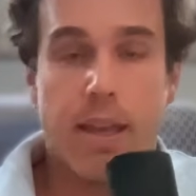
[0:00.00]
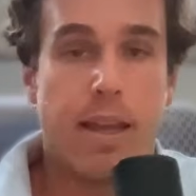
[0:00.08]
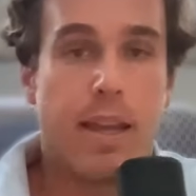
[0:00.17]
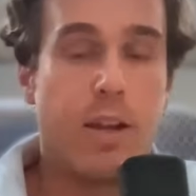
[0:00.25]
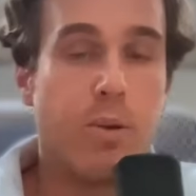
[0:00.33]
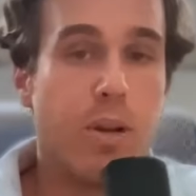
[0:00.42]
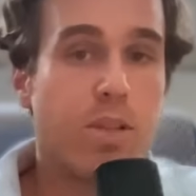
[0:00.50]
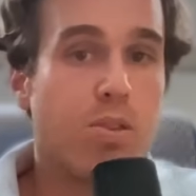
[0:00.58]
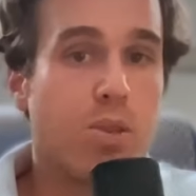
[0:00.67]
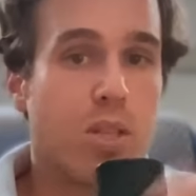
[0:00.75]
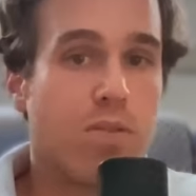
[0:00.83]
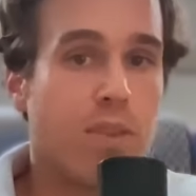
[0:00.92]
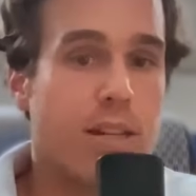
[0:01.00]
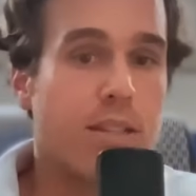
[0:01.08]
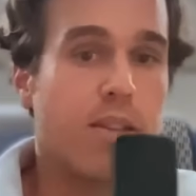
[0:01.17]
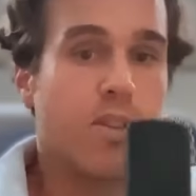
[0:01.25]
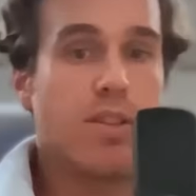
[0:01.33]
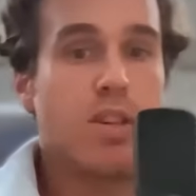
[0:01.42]
in order to just fix
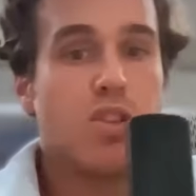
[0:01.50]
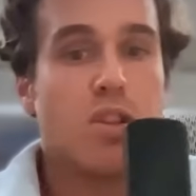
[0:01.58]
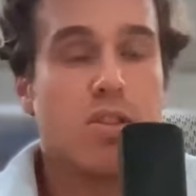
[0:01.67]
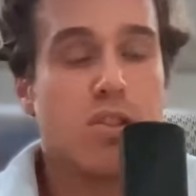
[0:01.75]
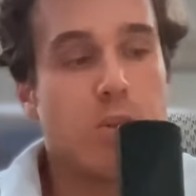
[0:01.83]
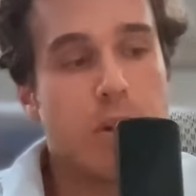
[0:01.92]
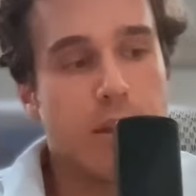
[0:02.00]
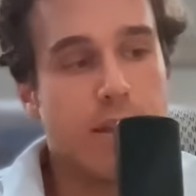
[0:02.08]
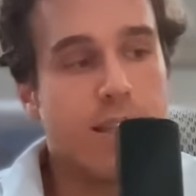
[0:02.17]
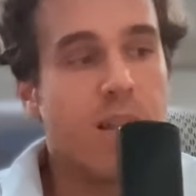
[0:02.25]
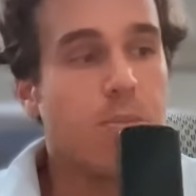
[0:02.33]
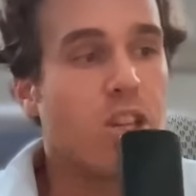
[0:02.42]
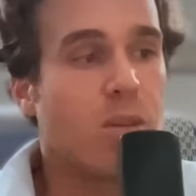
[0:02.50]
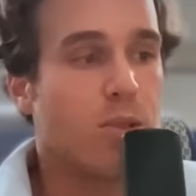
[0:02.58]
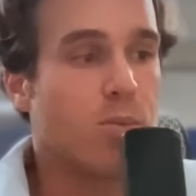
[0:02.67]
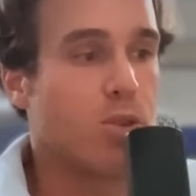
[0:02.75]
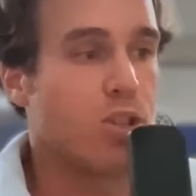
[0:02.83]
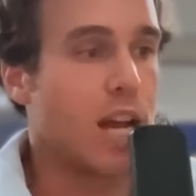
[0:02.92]
the condition, sorry, the
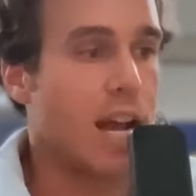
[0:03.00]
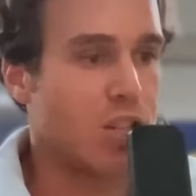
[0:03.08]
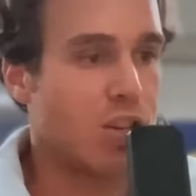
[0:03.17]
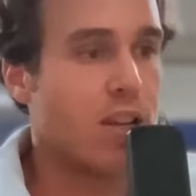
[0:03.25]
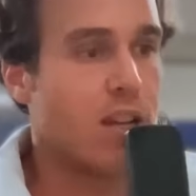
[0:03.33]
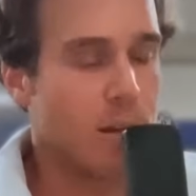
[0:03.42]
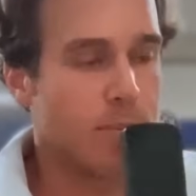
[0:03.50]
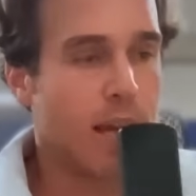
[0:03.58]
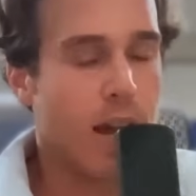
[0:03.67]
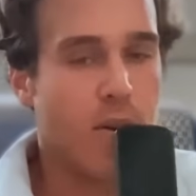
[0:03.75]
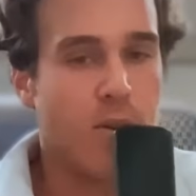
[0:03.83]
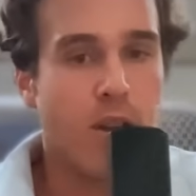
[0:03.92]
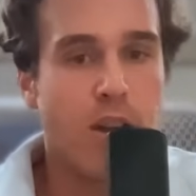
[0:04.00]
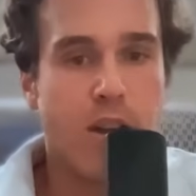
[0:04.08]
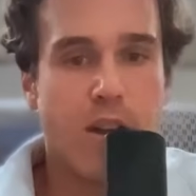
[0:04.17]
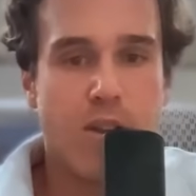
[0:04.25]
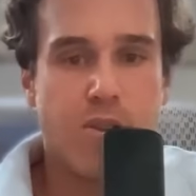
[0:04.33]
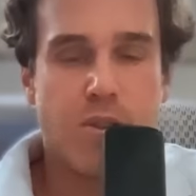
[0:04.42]
symptoms, which actually come down
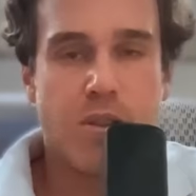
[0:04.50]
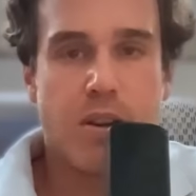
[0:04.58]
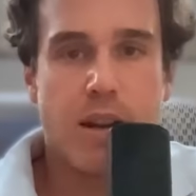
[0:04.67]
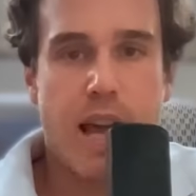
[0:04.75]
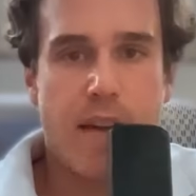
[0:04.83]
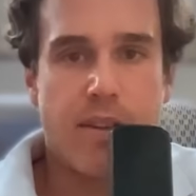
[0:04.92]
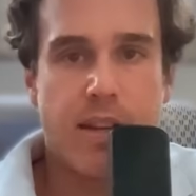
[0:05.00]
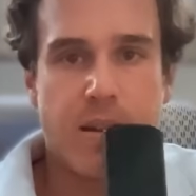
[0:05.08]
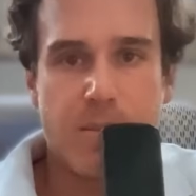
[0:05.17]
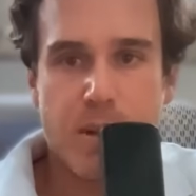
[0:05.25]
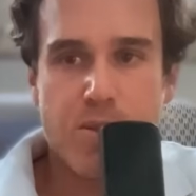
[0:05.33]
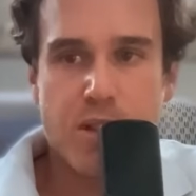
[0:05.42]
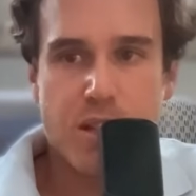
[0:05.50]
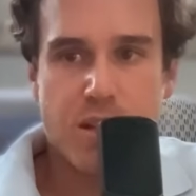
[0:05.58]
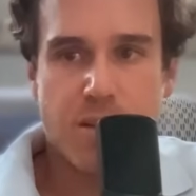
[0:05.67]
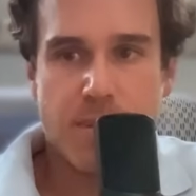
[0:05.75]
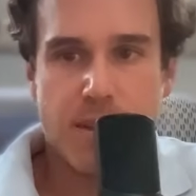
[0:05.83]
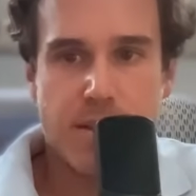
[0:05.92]
to not having an immune
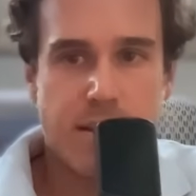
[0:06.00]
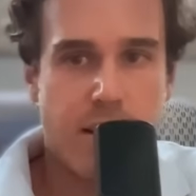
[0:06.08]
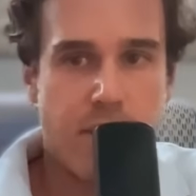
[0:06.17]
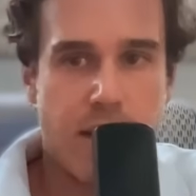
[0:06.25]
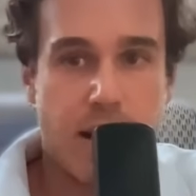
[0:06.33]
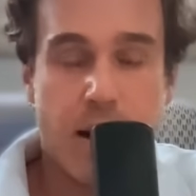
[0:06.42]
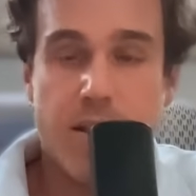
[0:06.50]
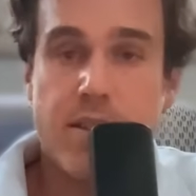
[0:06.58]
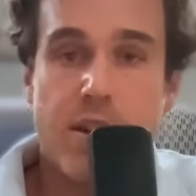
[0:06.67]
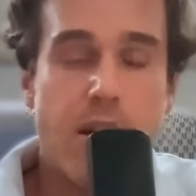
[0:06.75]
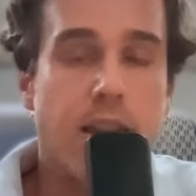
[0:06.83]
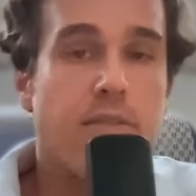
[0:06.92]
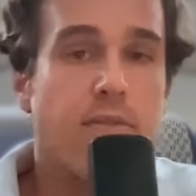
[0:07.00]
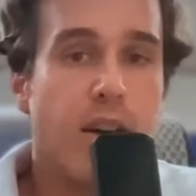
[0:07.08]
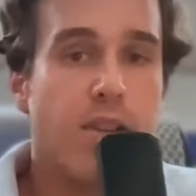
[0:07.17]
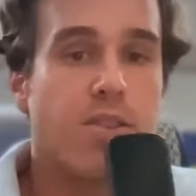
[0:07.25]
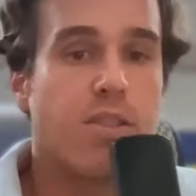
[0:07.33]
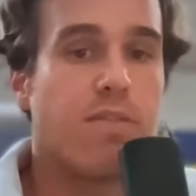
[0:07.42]
system that's clearing underlying
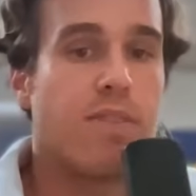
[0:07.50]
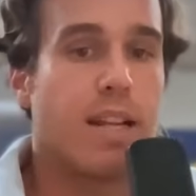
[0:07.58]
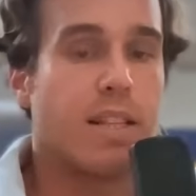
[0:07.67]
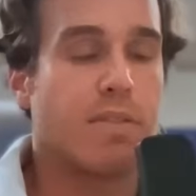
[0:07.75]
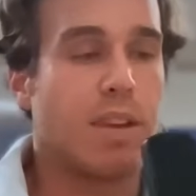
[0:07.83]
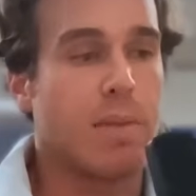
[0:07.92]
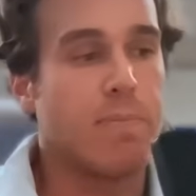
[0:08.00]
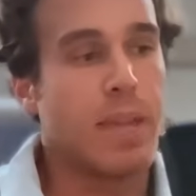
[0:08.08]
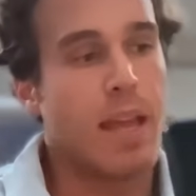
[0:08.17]
infections effectively.